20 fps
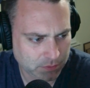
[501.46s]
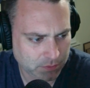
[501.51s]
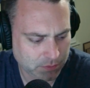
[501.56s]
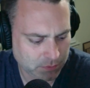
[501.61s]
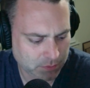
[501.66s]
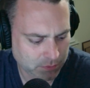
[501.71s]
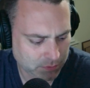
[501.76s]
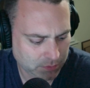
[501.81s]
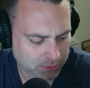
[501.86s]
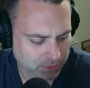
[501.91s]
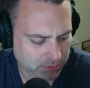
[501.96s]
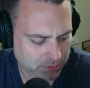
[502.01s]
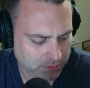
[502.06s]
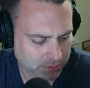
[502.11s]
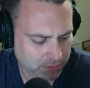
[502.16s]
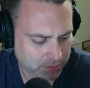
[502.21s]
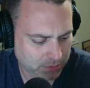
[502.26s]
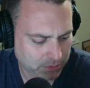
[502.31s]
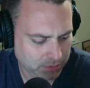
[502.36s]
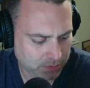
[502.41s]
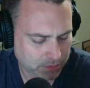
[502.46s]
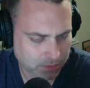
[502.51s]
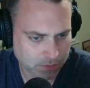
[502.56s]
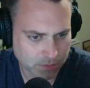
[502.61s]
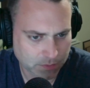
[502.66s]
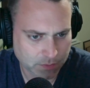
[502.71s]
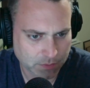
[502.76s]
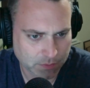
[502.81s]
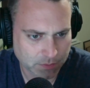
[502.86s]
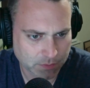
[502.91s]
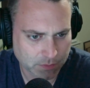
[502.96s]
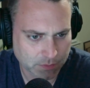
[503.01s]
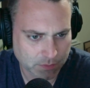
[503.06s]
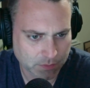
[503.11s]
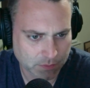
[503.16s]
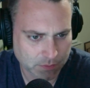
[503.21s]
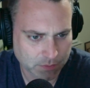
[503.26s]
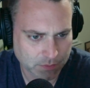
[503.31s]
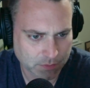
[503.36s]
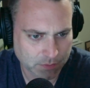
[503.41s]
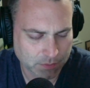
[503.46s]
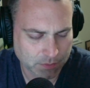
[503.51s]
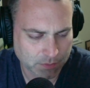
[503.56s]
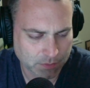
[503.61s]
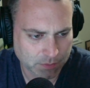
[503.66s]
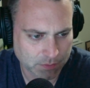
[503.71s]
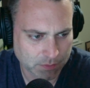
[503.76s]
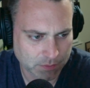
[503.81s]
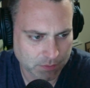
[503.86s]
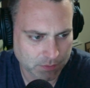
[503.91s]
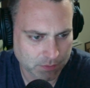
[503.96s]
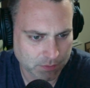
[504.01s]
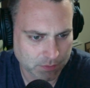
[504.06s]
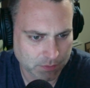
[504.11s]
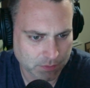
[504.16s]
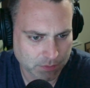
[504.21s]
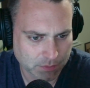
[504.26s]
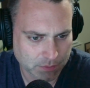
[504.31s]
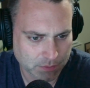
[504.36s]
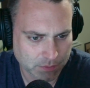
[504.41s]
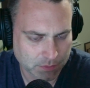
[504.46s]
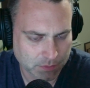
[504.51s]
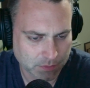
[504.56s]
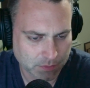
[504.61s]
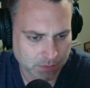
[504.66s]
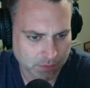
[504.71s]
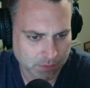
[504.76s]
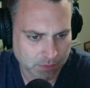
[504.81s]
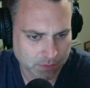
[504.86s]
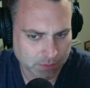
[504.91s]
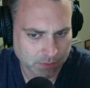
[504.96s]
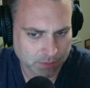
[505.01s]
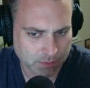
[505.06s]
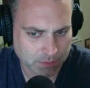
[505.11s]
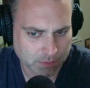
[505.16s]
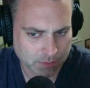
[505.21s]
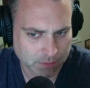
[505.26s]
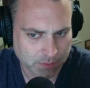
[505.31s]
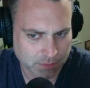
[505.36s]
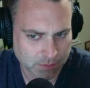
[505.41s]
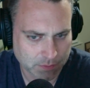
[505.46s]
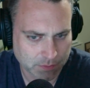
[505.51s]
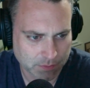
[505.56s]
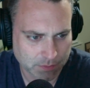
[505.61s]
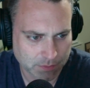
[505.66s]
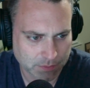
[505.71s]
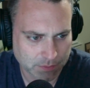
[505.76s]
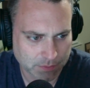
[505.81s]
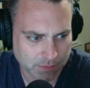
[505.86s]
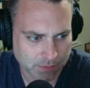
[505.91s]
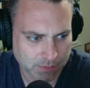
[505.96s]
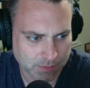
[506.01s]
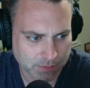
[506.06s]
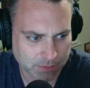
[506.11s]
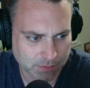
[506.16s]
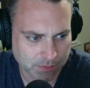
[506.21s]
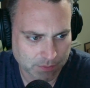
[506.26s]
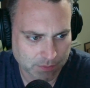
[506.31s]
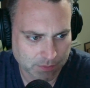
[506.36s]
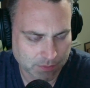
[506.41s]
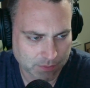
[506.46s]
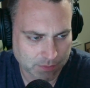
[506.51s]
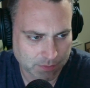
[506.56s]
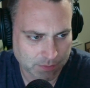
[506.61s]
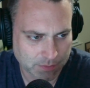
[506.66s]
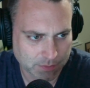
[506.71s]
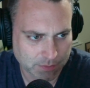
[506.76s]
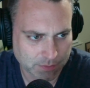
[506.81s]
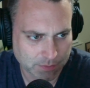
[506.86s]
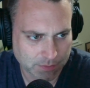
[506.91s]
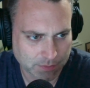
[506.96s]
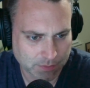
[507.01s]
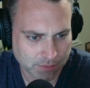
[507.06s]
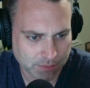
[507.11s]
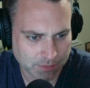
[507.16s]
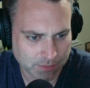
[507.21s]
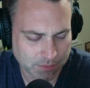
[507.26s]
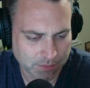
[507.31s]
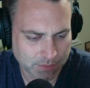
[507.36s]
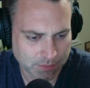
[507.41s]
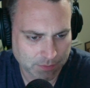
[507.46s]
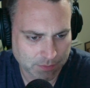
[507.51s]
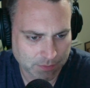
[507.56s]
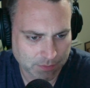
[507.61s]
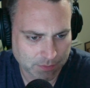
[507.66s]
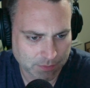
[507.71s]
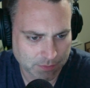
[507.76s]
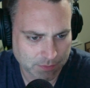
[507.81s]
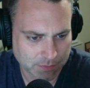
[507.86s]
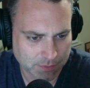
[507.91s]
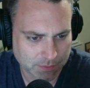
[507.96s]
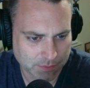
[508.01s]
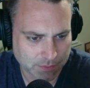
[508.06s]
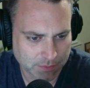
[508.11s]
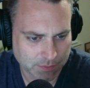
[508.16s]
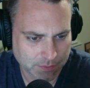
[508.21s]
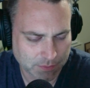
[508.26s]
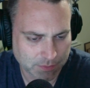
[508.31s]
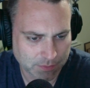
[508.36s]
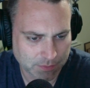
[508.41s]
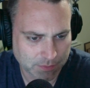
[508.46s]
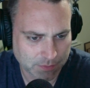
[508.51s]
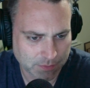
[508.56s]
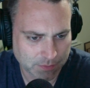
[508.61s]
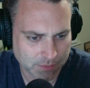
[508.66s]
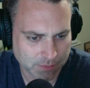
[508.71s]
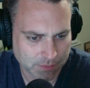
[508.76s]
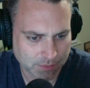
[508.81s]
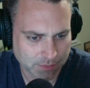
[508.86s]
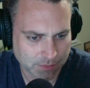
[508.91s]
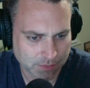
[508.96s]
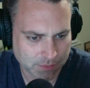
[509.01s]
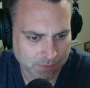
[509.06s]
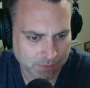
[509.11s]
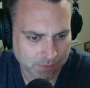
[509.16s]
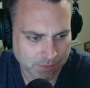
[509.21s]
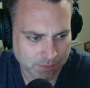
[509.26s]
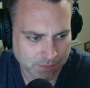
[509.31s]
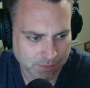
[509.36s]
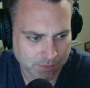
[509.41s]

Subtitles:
(not speaking)